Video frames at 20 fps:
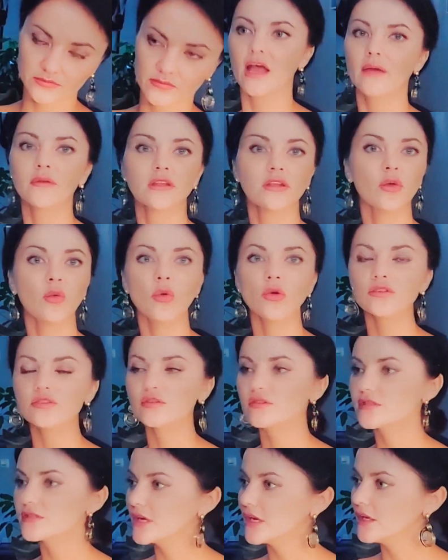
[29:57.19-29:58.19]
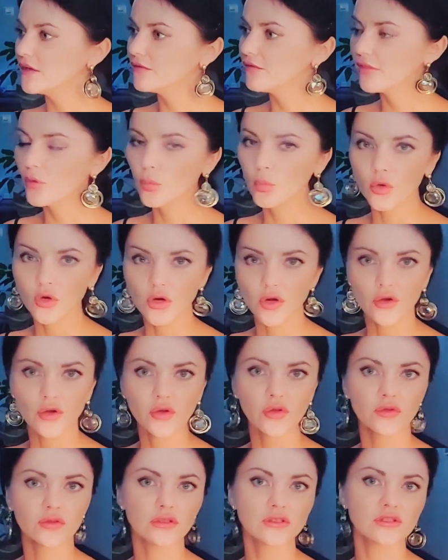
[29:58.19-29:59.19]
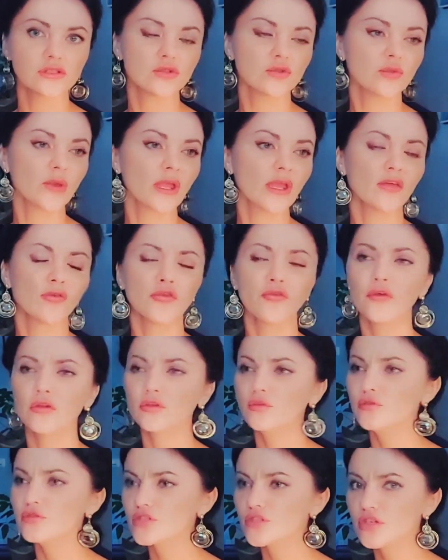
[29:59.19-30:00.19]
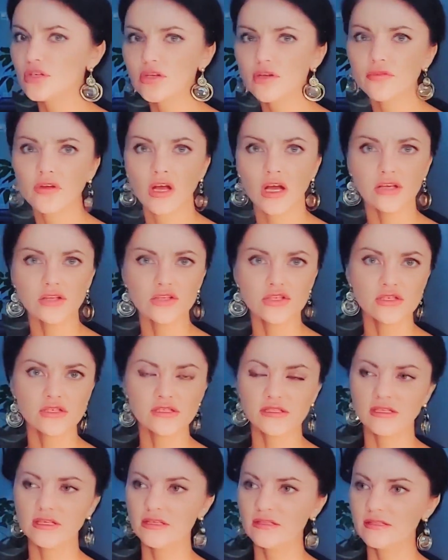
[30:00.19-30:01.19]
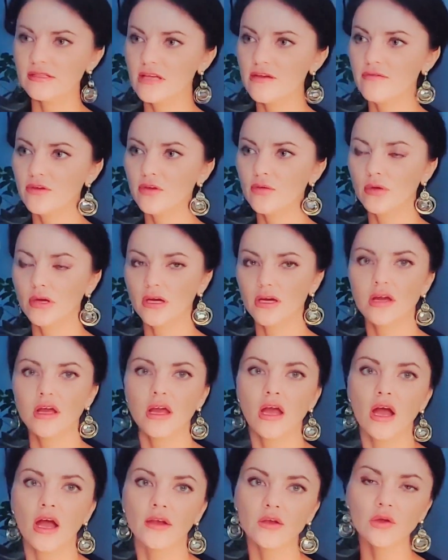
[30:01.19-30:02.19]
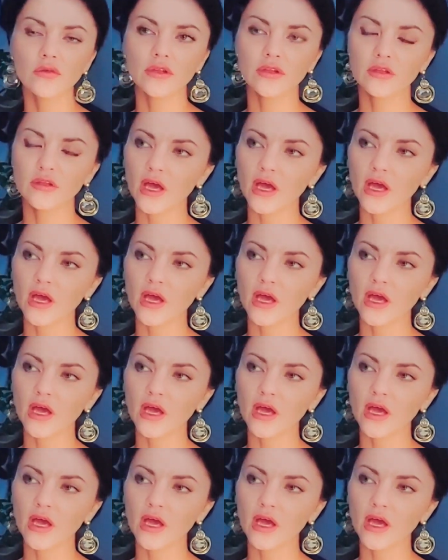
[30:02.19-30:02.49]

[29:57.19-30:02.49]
I don't want to save the world, to make revolution of consciousness everywhere. I know that